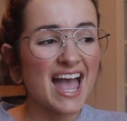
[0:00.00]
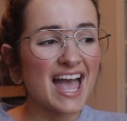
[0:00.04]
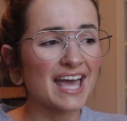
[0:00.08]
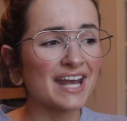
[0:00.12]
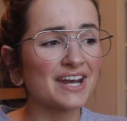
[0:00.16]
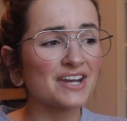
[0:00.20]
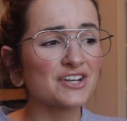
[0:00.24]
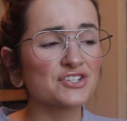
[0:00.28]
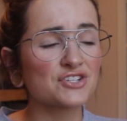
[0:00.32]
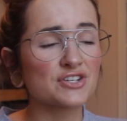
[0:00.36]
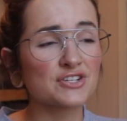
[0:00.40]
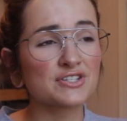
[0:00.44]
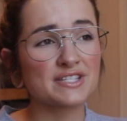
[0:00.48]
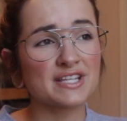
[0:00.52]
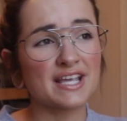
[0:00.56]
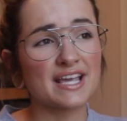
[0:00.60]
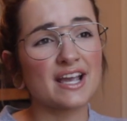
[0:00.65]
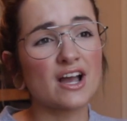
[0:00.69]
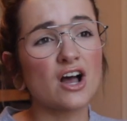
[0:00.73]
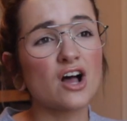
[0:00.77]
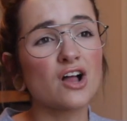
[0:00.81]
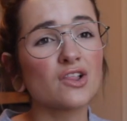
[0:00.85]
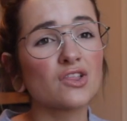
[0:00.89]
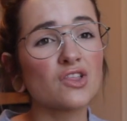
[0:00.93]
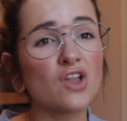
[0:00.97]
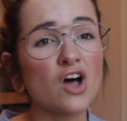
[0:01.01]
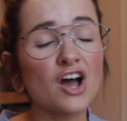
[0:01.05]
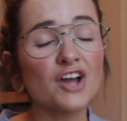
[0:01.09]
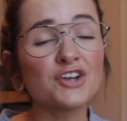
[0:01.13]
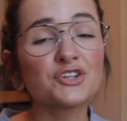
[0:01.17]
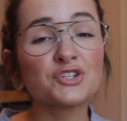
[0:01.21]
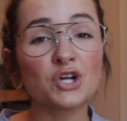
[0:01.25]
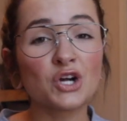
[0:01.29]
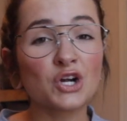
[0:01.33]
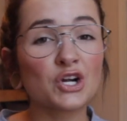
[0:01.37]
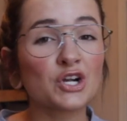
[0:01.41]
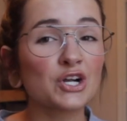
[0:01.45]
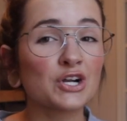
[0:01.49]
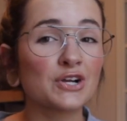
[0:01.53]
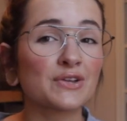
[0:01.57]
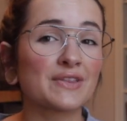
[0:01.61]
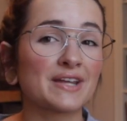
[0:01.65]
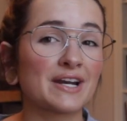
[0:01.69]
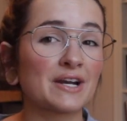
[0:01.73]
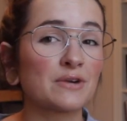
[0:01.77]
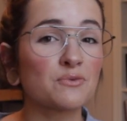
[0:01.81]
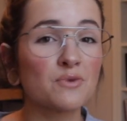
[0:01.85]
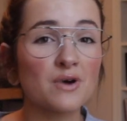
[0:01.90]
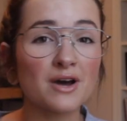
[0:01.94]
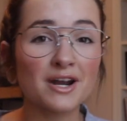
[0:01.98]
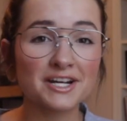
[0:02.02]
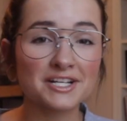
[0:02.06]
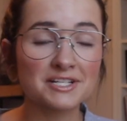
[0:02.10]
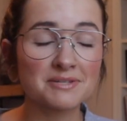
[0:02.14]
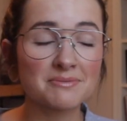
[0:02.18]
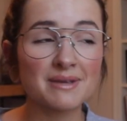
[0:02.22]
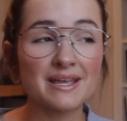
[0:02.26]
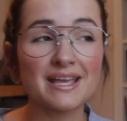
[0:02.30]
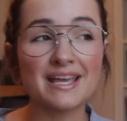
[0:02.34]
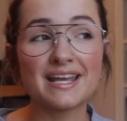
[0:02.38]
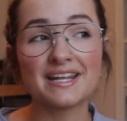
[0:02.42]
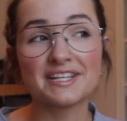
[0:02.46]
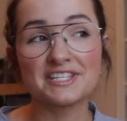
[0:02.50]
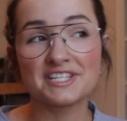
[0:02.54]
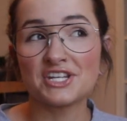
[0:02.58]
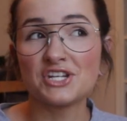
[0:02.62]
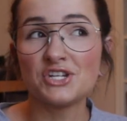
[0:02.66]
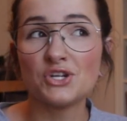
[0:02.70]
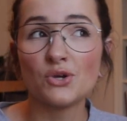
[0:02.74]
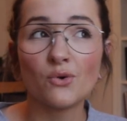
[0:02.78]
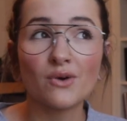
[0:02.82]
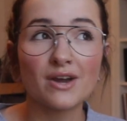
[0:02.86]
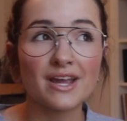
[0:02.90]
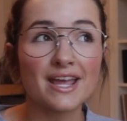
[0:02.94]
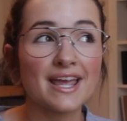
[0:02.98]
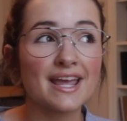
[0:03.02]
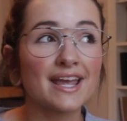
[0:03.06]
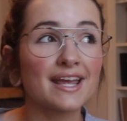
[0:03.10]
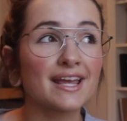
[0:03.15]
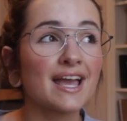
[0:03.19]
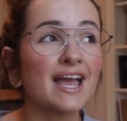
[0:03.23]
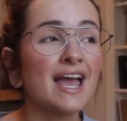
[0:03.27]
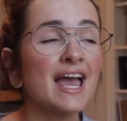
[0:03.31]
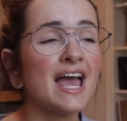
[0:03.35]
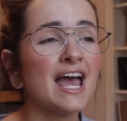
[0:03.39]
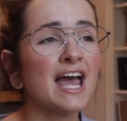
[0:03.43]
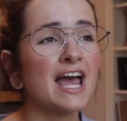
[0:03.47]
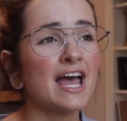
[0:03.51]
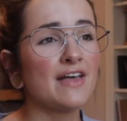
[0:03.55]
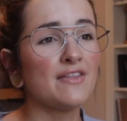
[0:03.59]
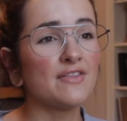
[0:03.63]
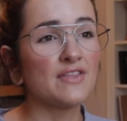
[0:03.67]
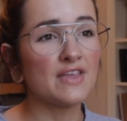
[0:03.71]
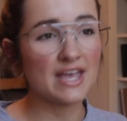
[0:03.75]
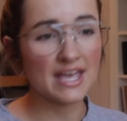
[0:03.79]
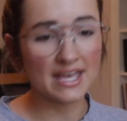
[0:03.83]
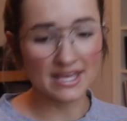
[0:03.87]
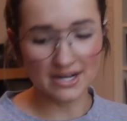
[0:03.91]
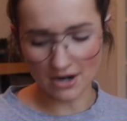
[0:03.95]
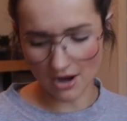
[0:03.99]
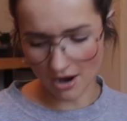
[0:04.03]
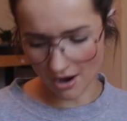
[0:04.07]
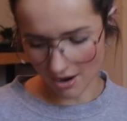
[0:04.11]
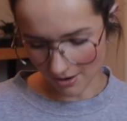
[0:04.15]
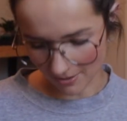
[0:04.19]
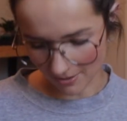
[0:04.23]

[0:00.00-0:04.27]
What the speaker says: and it's just like a lot darker than I want it to be, and it's annoying. And then